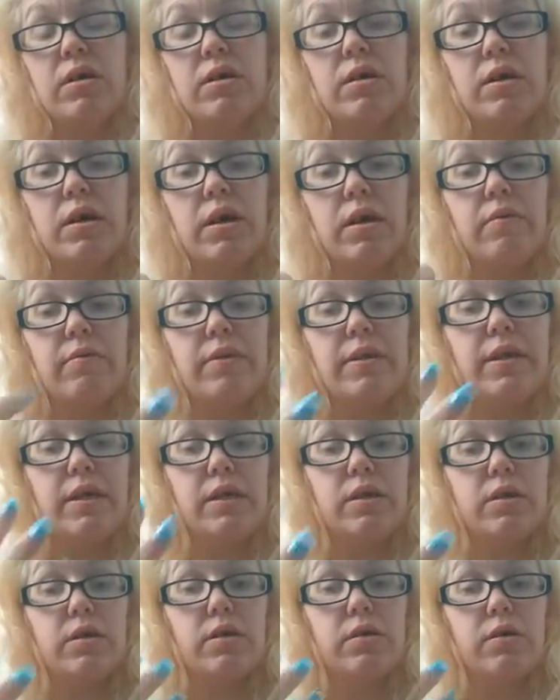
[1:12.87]
like everything's
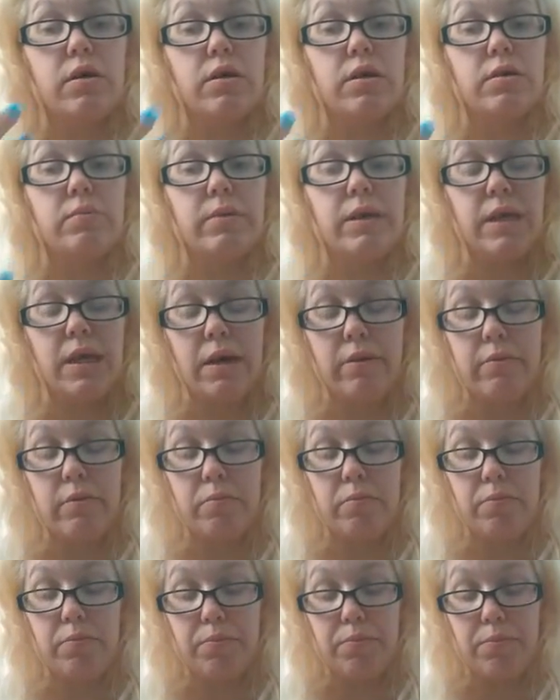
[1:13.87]
just causing me to have a
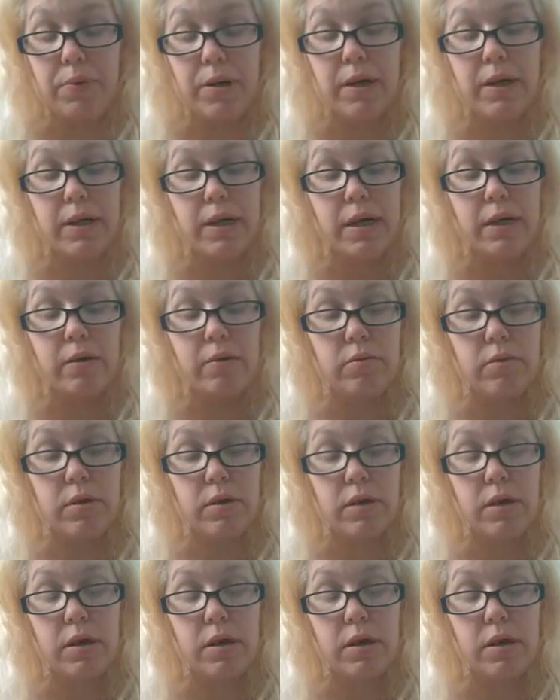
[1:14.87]
breakdown.